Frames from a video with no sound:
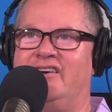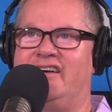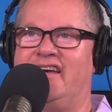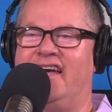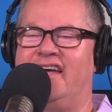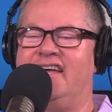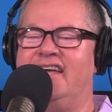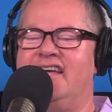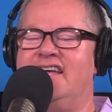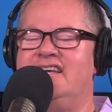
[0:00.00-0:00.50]

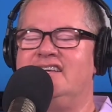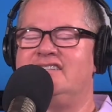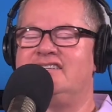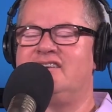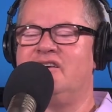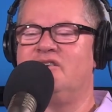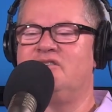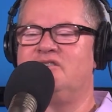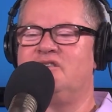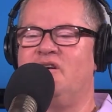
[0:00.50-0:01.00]
Okay.
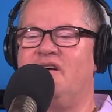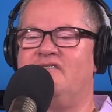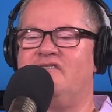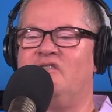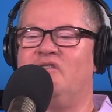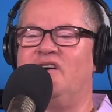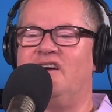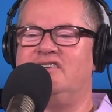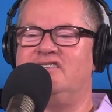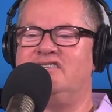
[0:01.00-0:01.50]
So so
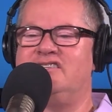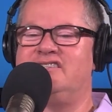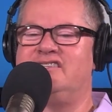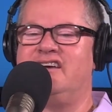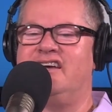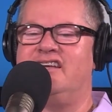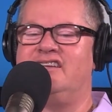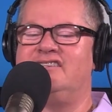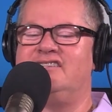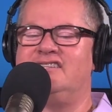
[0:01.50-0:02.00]
everyone, just
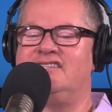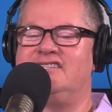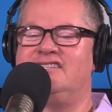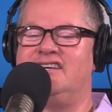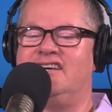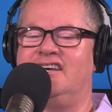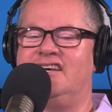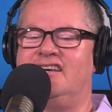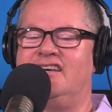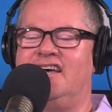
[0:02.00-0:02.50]
to just
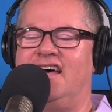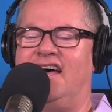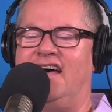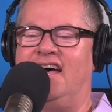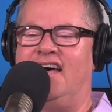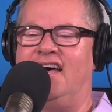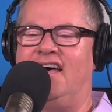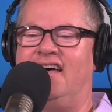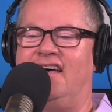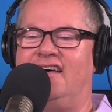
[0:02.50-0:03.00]
to
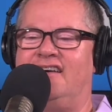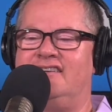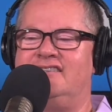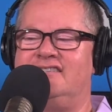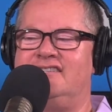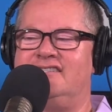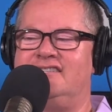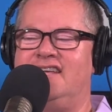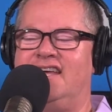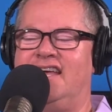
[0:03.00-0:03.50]
uh,
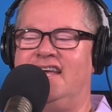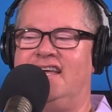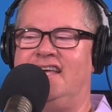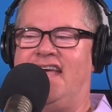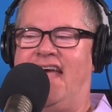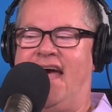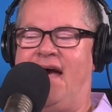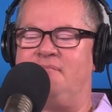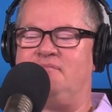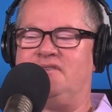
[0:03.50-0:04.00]
just to
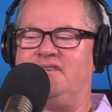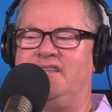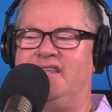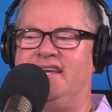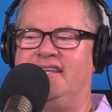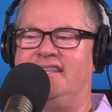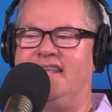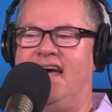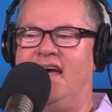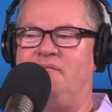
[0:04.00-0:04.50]

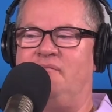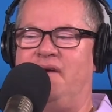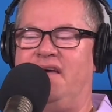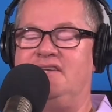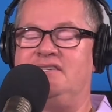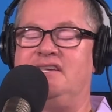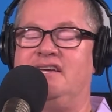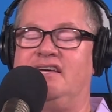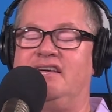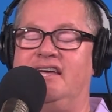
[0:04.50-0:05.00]
encapsulate that,
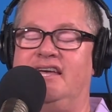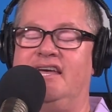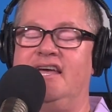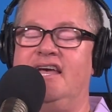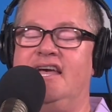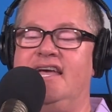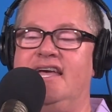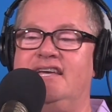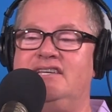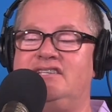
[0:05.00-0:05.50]
basically,
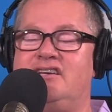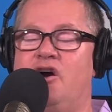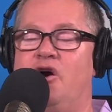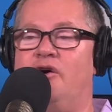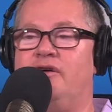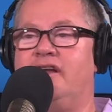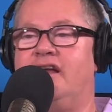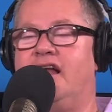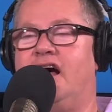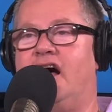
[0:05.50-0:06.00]
he's
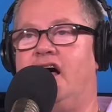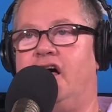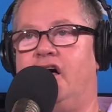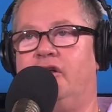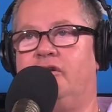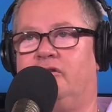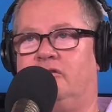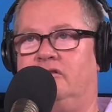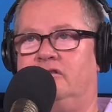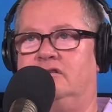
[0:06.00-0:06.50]
calling it a
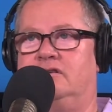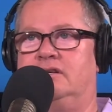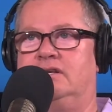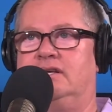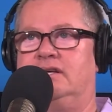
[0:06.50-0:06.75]
huddle.